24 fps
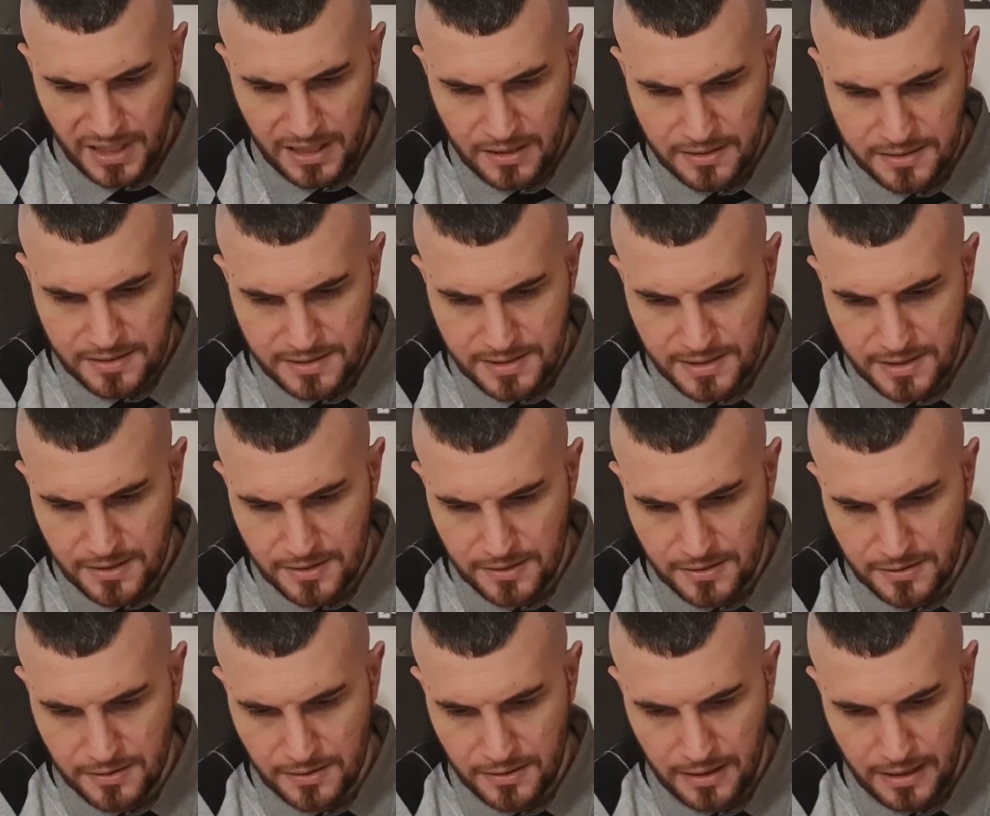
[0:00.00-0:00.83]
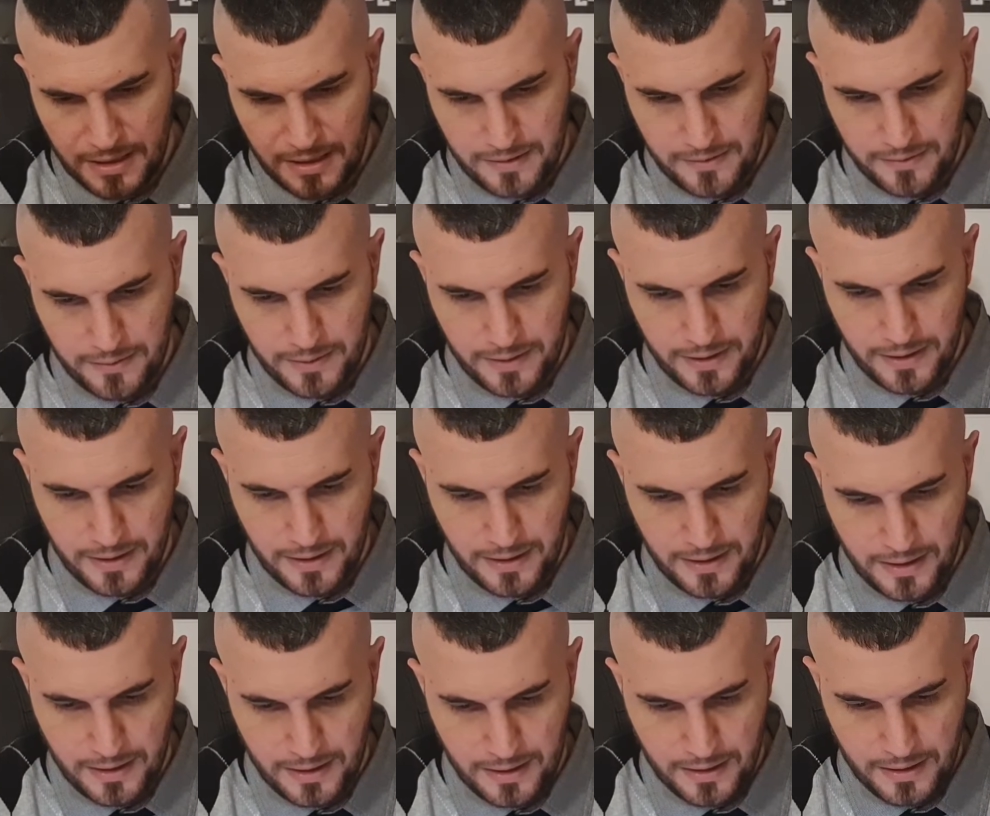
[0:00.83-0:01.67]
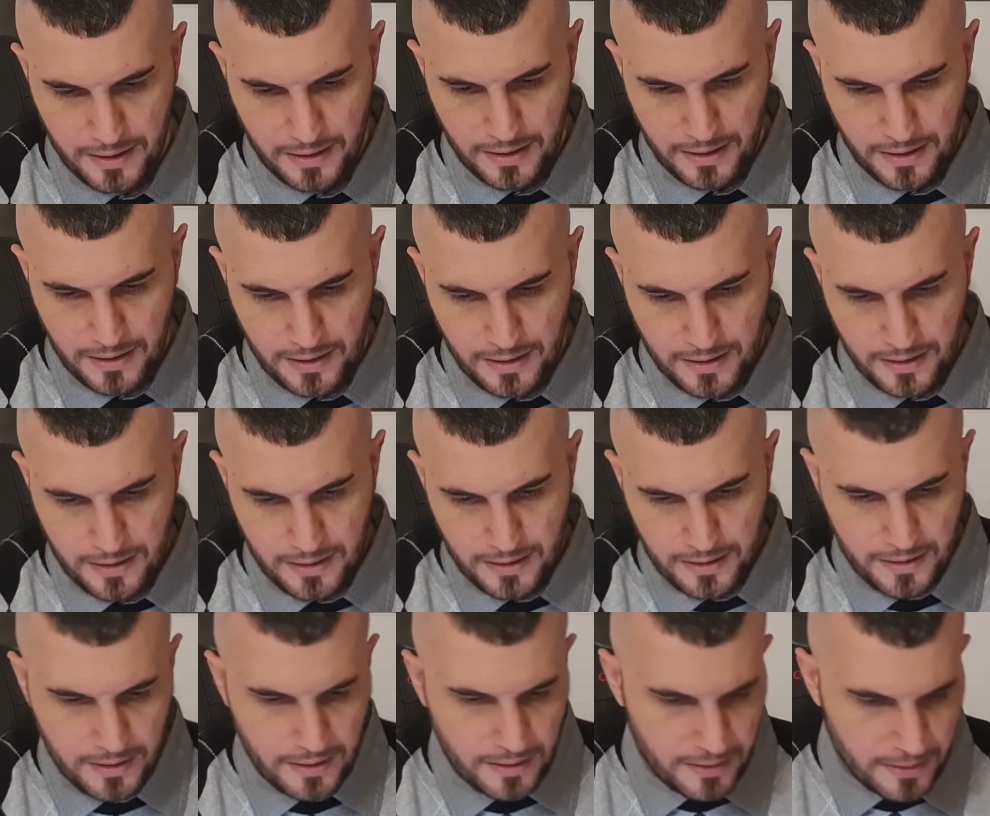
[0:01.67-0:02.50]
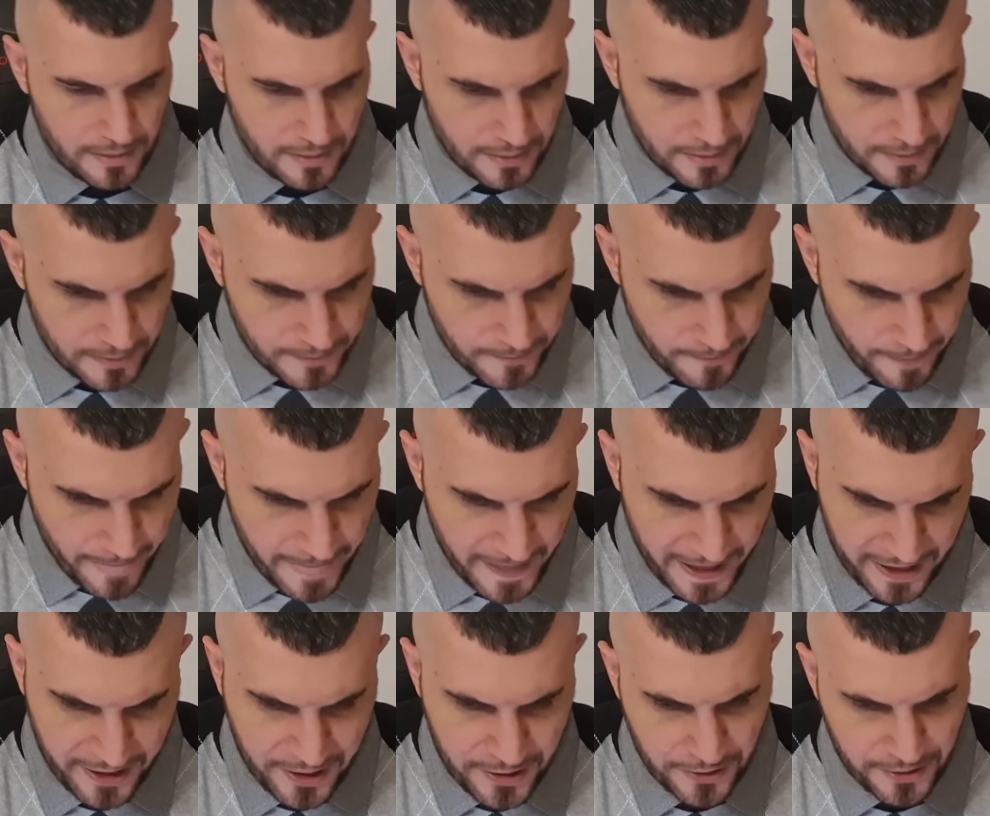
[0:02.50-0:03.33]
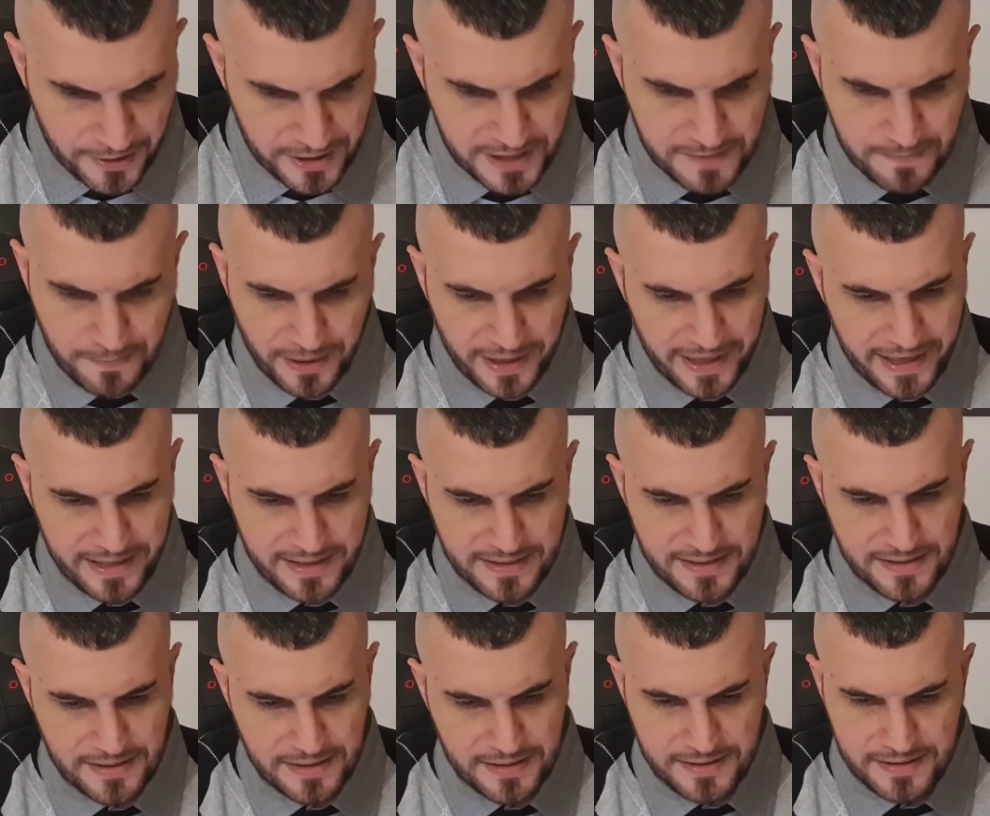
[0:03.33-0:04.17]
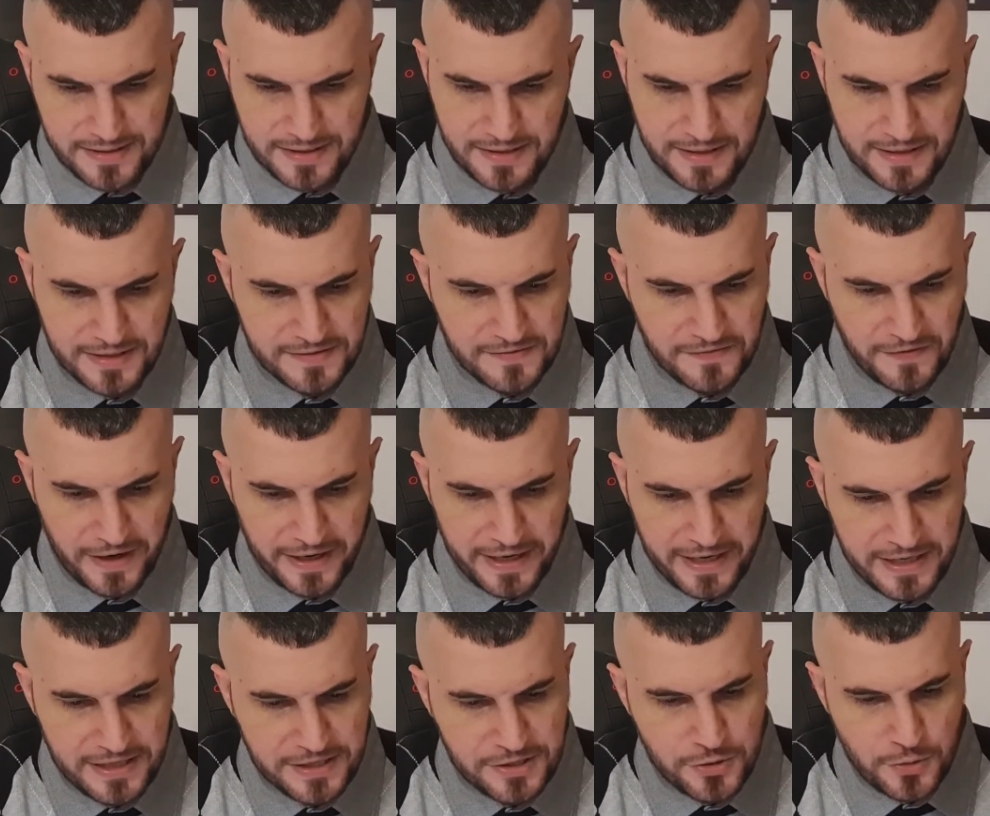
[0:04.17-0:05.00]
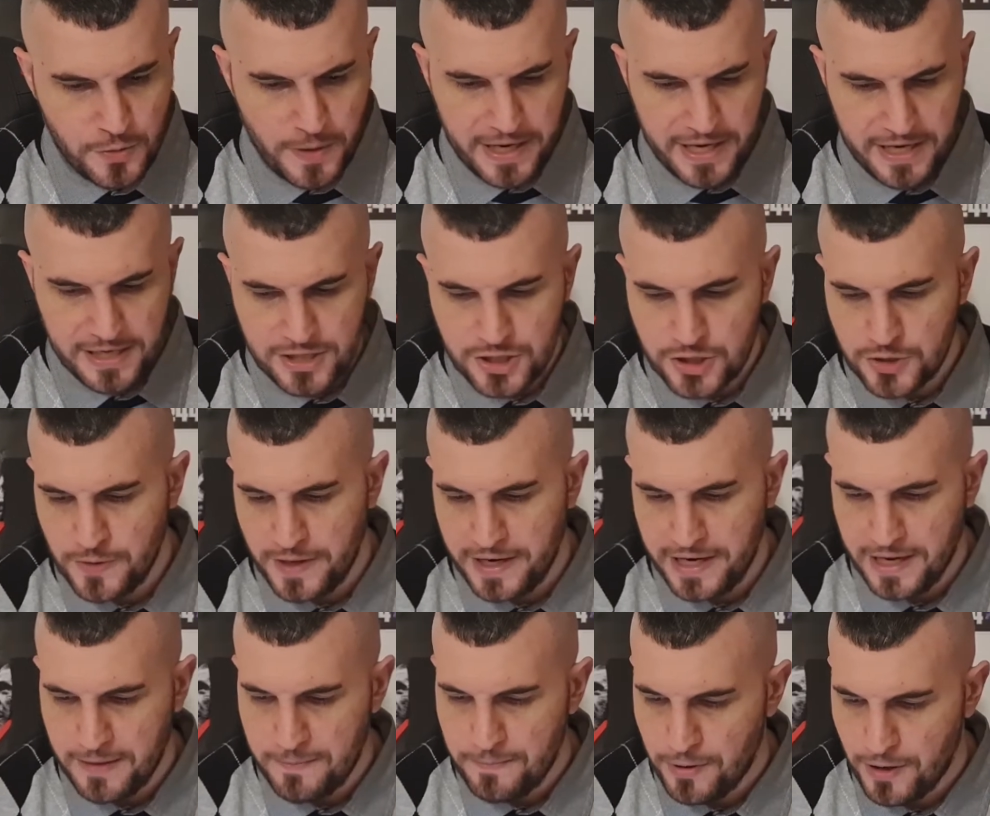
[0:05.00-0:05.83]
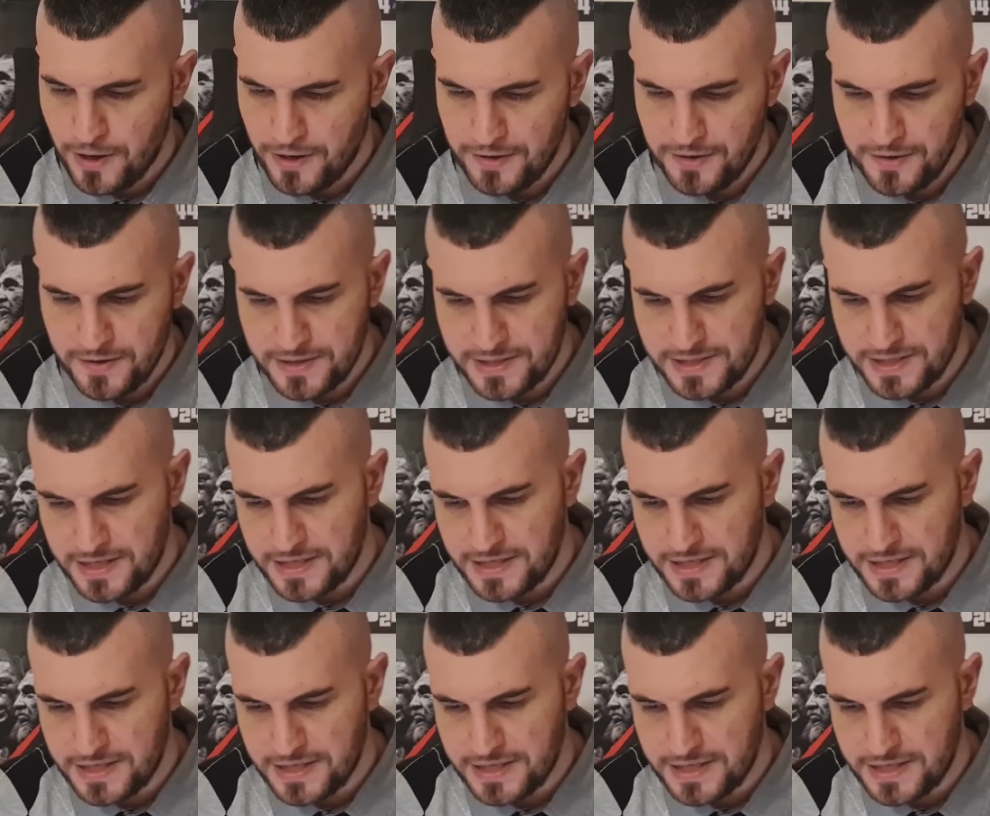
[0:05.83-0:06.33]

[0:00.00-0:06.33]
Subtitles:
Let's see how. Yeah, Curtis Blaydes, he's trained his training partners.